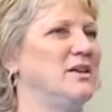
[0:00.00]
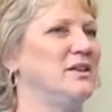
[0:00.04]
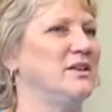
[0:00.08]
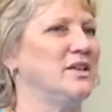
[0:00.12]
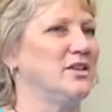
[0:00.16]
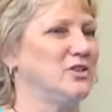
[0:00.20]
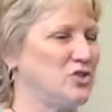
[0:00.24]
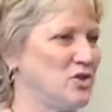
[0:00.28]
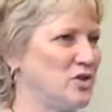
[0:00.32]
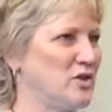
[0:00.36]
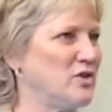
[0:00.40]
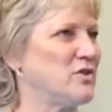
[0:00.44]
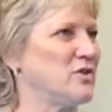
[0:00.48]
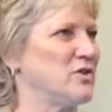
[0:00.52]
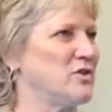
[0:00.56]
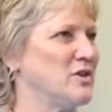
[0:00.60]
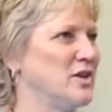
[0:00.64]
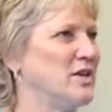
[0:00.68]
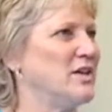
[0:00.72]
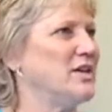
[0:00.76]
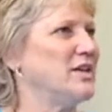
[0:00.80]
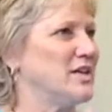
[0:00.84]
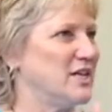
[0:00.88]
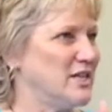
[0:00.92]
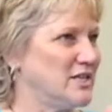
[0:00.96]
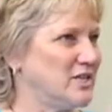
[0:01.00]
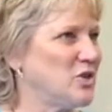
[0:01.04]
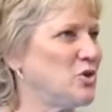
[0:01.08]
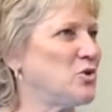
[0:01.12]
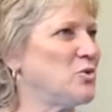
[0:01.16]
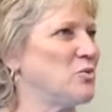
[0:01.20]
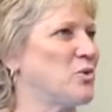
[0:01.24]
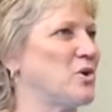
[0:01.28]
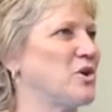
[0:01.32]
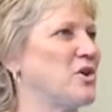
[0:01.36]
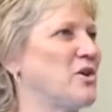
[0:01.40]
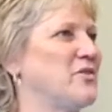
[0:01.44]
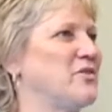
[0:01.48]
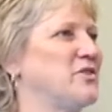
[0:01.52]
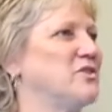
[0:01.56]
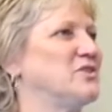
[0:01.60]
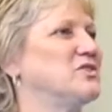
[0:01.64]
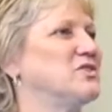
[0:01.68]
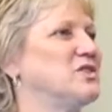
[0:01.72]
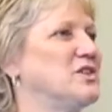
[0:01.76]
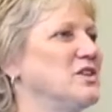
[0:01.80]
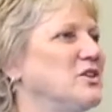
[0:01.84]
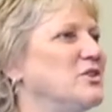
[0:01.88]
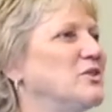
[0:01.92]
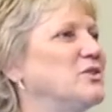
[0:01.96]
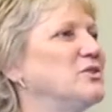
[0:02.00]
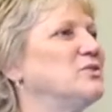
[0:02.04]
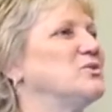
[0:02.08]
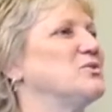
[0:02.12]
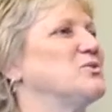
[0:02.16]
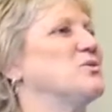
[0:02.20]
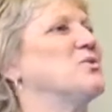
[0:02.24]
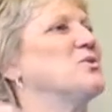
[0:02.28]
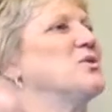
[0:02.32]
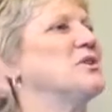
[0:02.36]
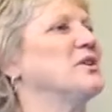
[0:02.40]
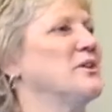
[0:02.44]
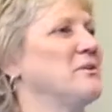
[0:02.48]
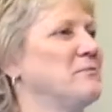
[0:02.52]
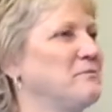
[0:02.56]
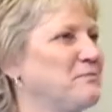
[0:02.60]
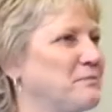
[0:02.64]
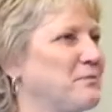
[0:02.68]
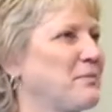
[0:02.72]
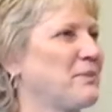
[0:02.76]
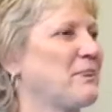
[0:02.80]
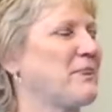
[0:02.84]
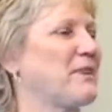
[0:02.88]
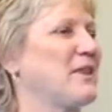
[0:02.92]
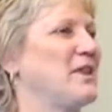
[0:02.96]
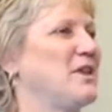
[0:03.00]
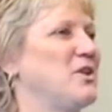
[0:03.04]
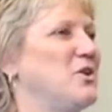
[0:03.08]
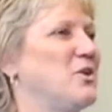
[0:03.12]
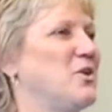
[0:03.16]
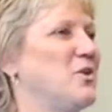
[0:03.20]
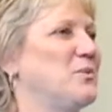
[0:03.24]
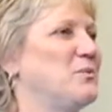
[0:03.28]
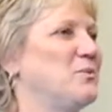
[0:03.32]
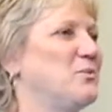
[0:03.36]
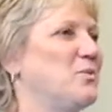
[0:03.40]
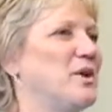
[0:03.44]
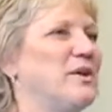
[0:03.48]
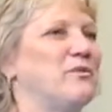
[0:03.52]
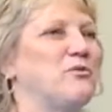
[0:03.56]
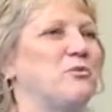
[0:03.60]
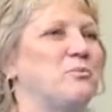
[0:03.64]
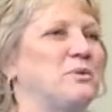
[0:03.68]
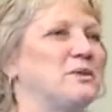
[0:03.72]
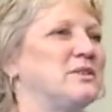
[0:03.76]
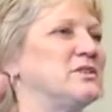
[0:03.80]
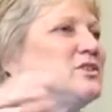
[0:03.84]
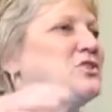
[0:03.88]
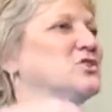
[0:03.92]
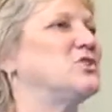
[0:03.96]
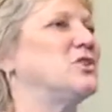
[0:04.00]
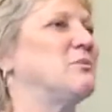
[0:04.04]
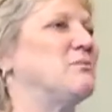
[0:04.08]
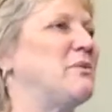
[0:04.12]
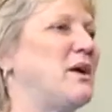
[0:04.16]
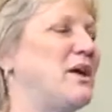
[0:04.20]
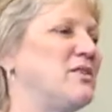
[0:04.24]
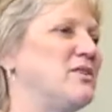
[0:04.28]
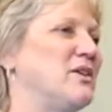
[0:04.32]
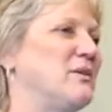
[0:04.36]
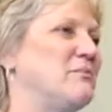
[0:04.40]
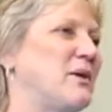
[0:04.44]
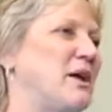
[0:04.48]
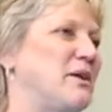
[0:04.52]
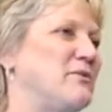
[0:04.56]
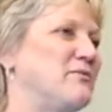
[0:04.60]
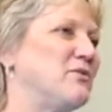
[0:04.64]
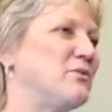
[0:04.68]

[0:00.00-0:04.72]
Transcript: They should either continue to work on their skills or whatever position they might